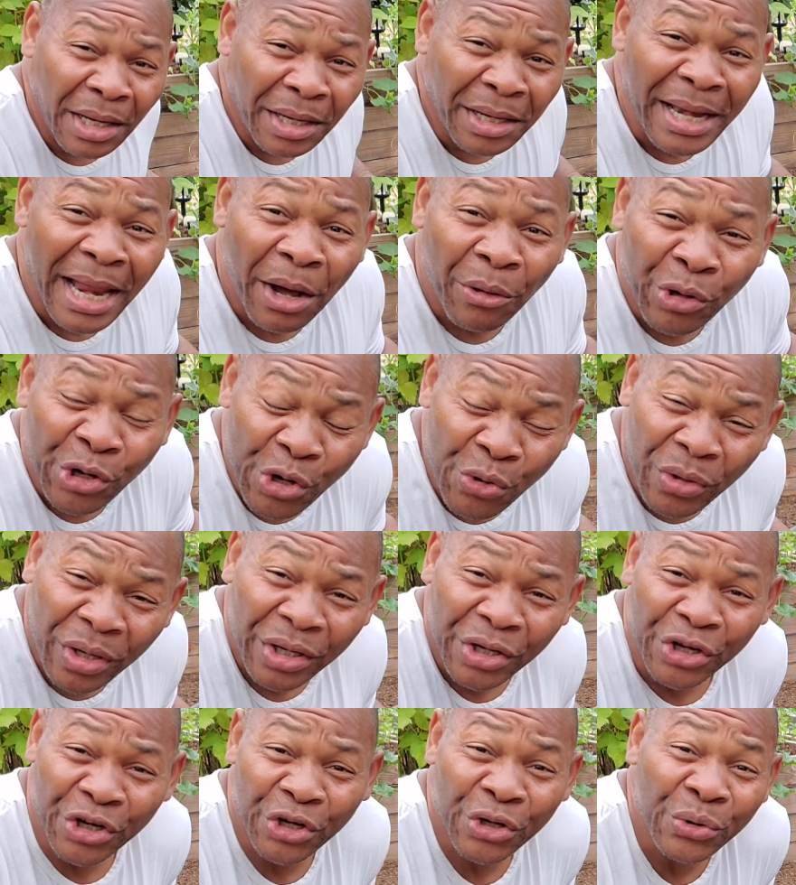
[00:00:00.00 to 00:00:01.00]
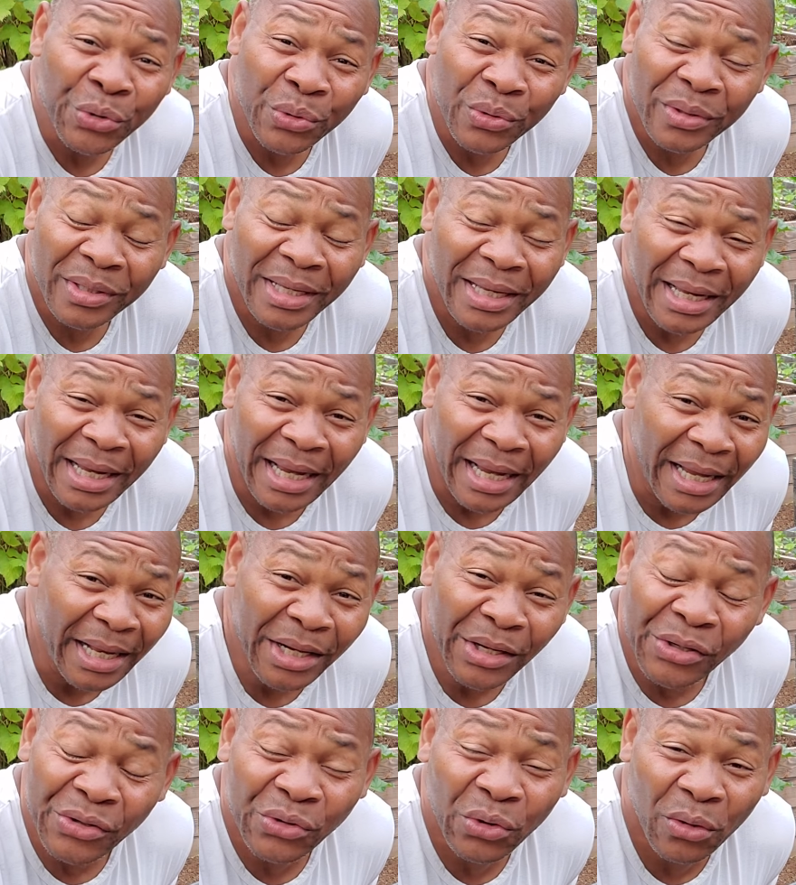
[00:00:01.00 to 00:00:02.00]
Now you could use
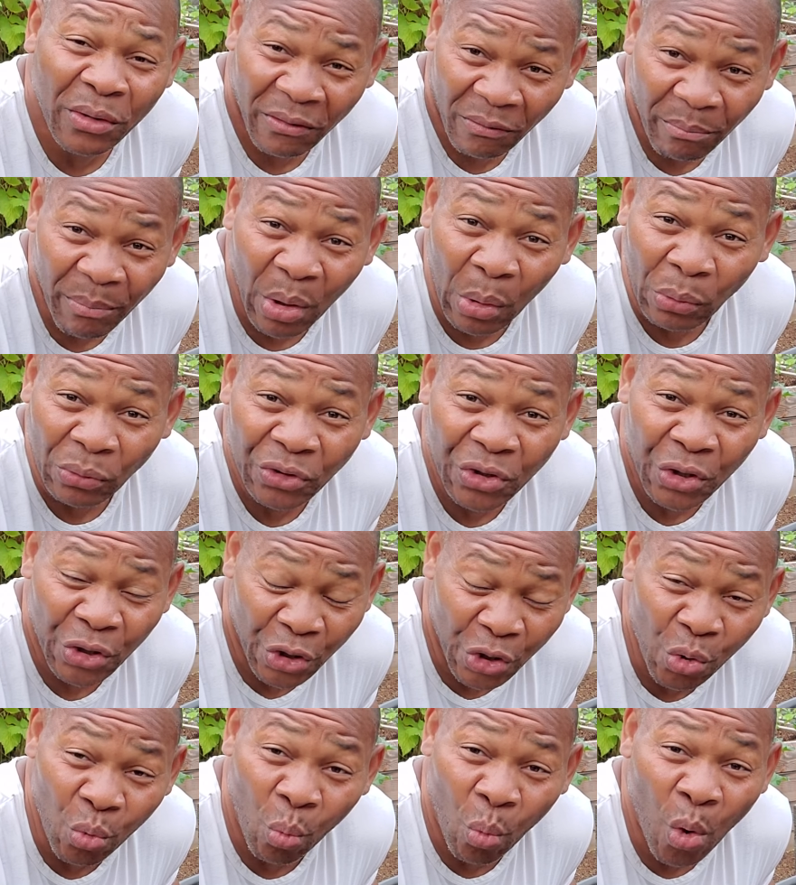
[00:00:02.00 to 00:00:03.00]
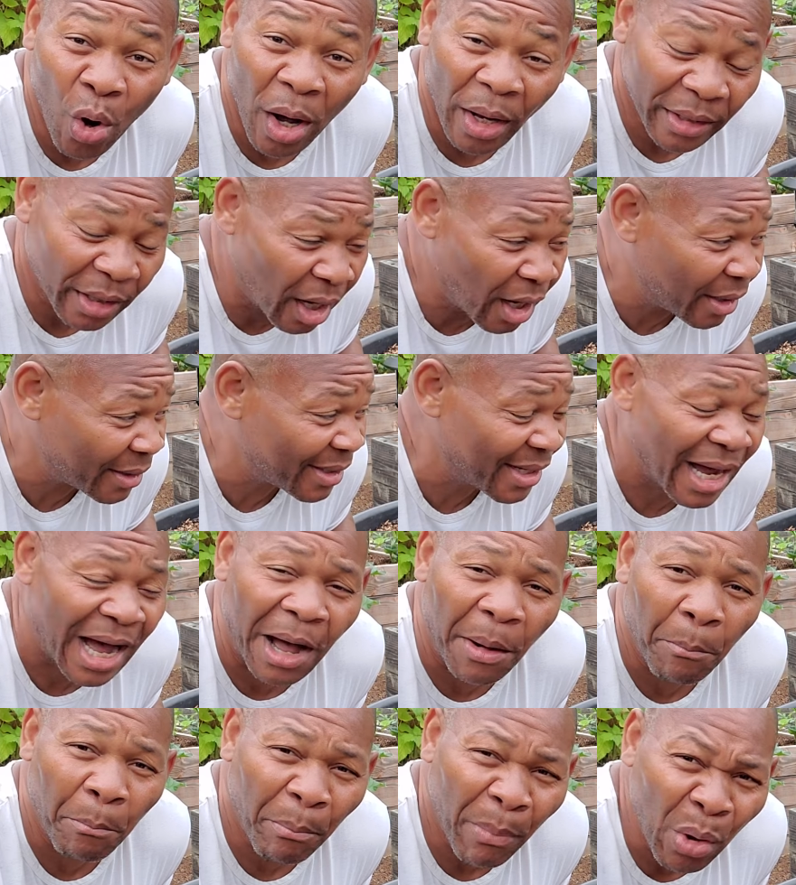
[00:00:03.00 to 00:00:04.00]
any sort of mulch you want on
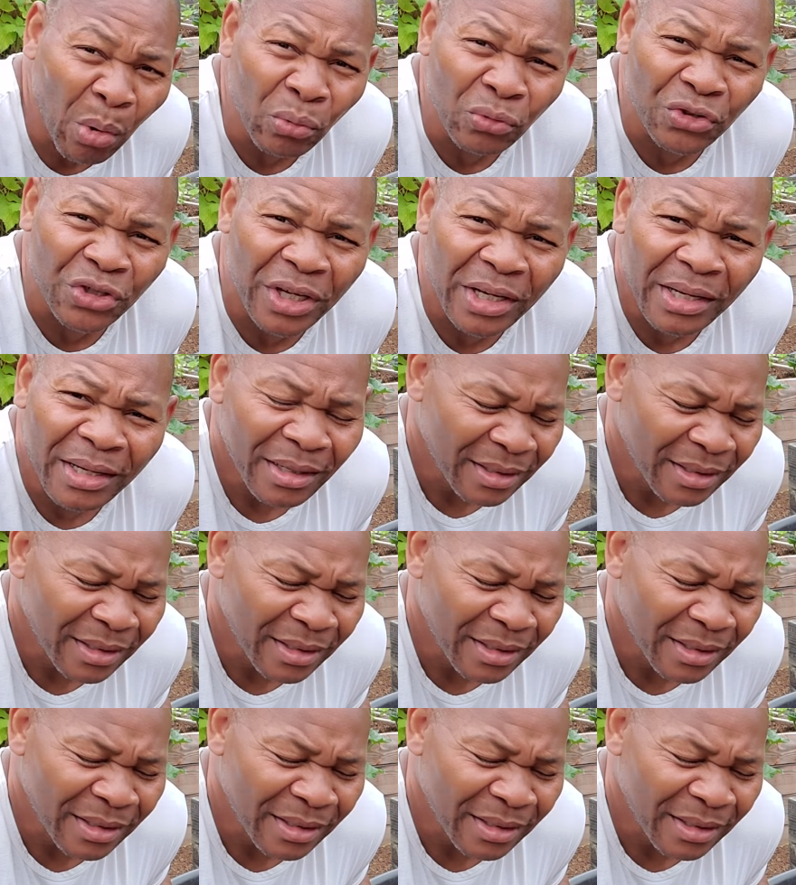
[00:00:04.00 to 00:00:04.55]
top. Mulch,